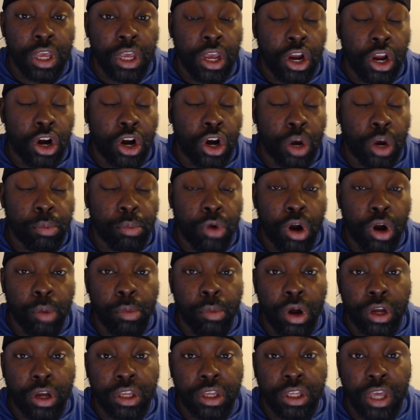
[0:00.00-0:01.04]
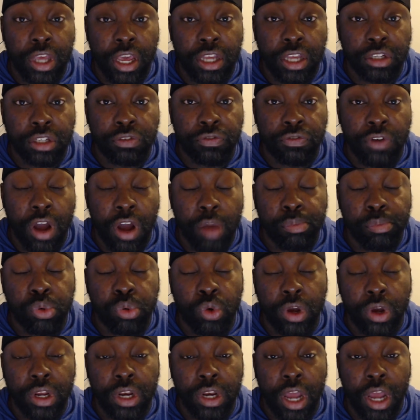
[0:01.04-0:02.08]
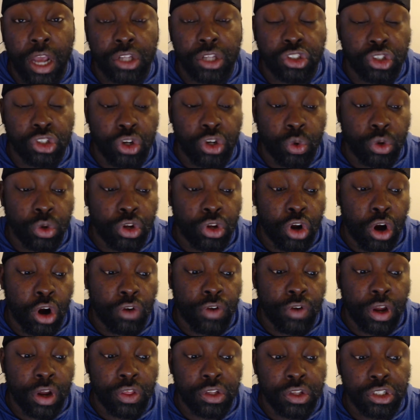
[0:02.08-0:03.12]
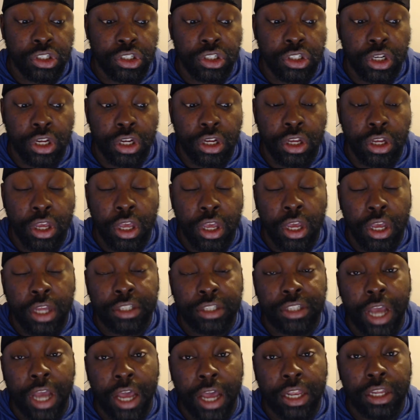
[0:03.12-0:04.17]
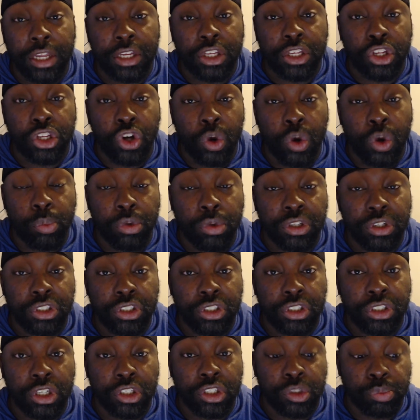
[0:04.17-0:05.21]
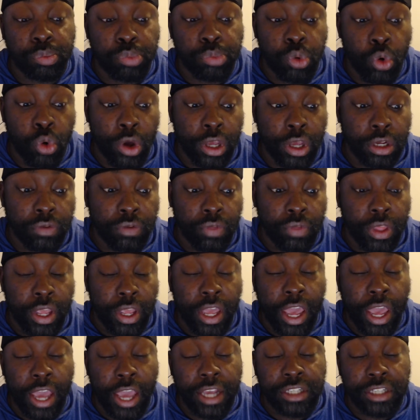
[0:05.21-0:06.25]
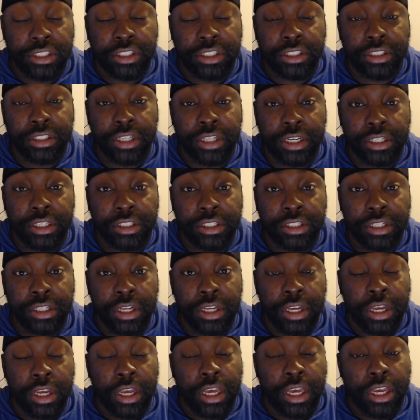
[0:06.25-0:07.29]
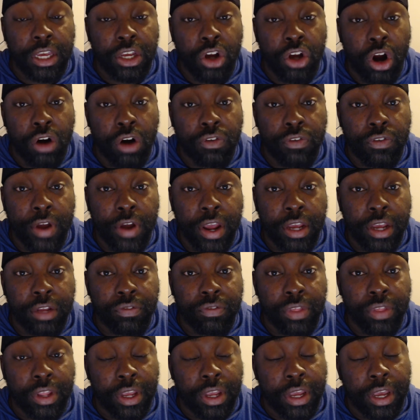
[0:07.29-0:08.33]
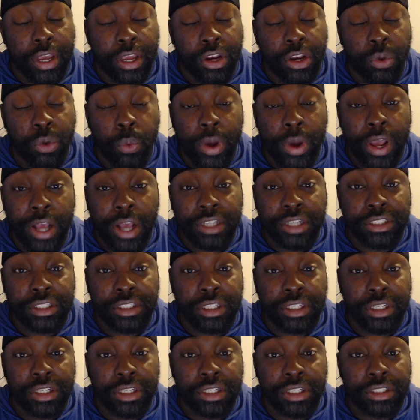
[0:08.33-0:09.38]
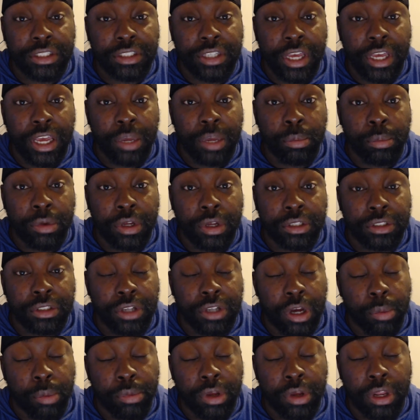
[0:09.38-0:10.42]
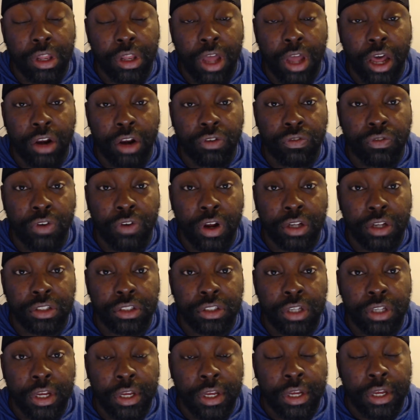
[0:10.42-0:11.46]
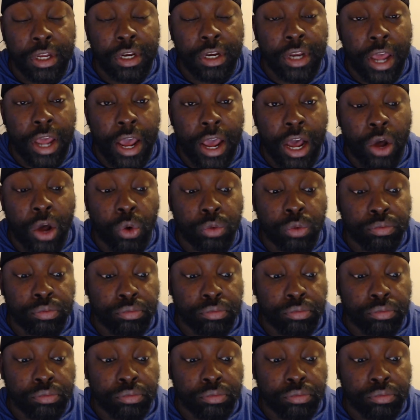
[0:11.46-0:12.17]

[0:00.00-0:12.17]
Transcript: Herman Marquez, 5.90 ERA this year. Tyler Gilbert, 6.86 ERA. And the way I see this game is going to be a lot of runs. Now,